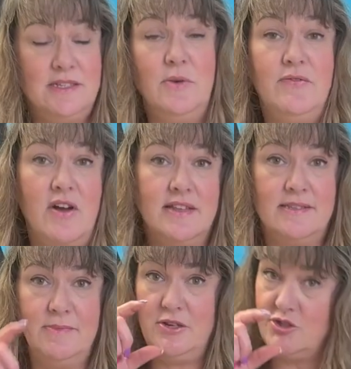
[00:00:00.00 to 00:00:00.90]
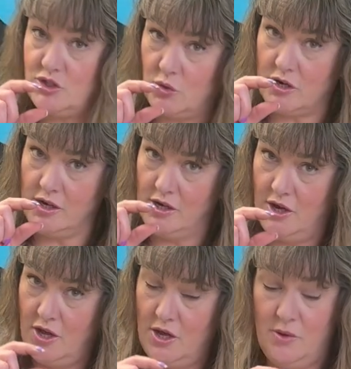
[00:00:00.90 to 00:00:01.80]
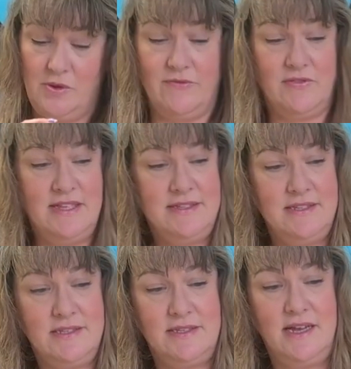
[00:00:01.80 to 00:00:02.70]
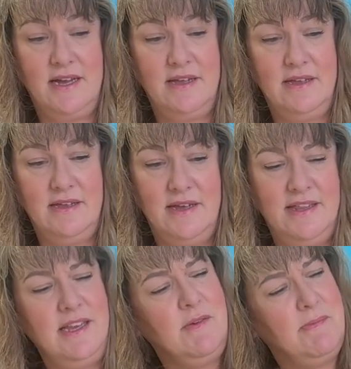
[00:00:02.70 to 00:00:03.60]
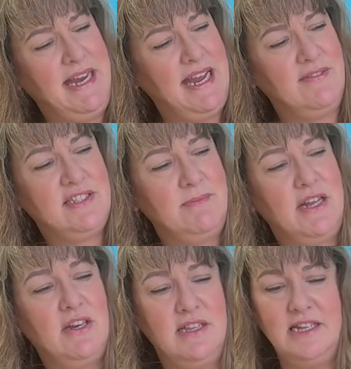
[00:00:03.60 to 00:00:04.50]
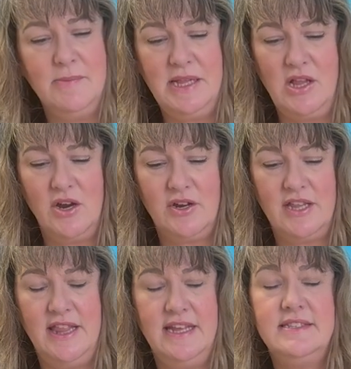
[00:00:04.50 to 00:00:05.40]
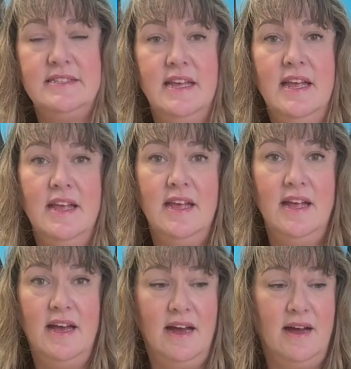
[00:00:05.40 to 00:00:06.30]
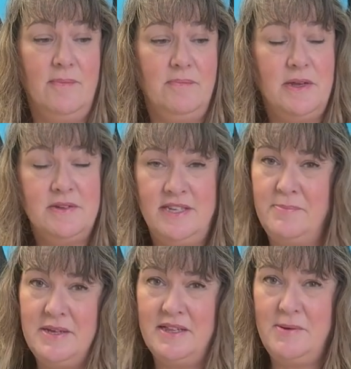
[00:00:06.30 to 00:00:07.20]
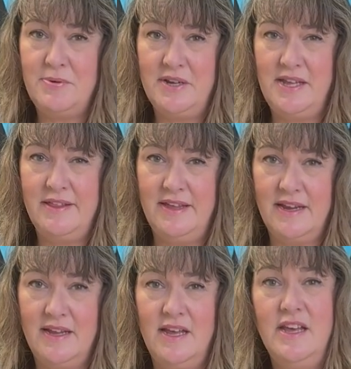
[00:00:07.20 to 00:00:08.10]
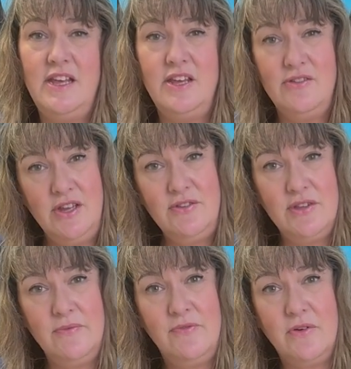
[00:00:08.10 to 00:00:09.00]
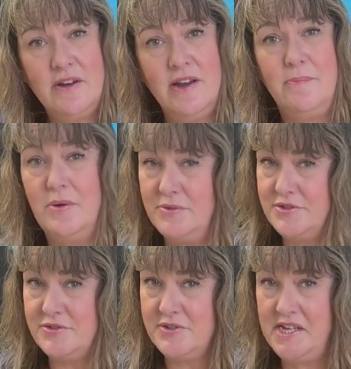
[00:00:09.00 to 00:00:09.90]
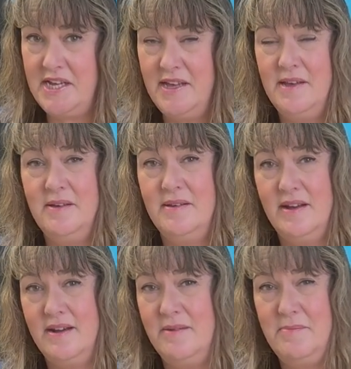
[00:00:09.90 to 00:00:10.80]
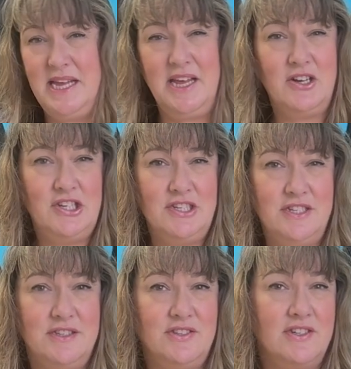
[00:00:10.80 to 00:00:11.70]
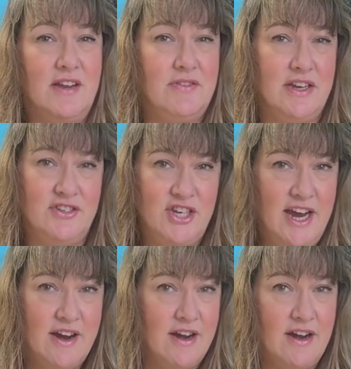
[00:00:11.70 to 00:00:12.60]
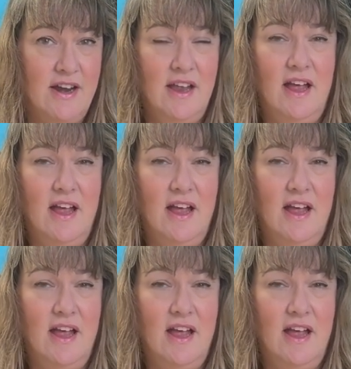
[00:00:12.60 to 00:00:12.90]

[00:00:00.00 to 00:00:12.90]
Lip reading: So we've got some that are shorter. I think we might have some that are a little bit longer than this. They're typically pretty thick. You'd use them for upholstery, making cushions, covering a chair.